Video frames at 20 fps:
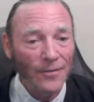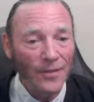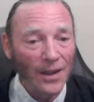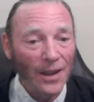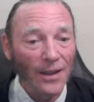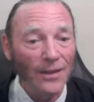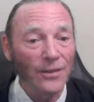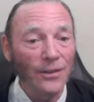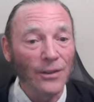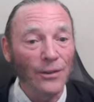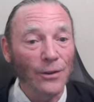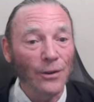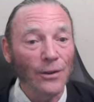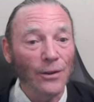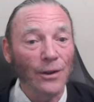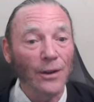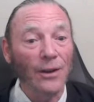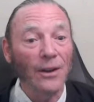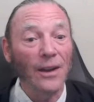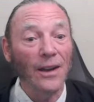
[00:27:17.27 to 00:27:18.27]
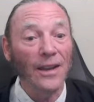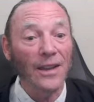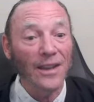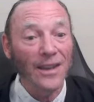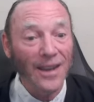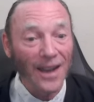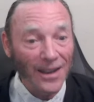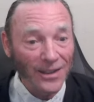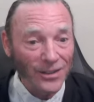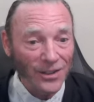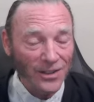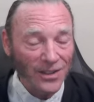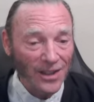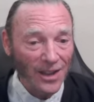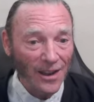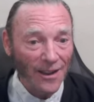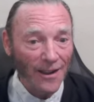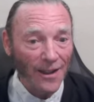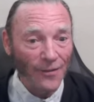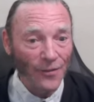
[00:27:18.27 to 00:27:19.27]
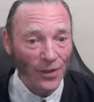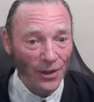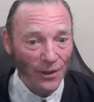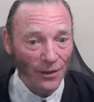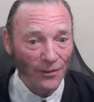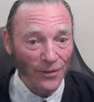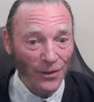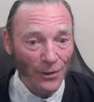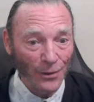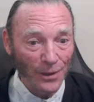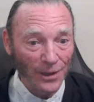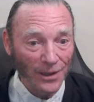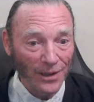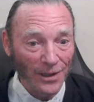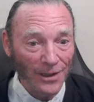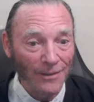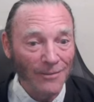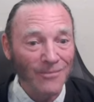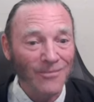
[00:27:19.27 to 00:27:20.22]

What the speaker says: and you're against the idea of unity.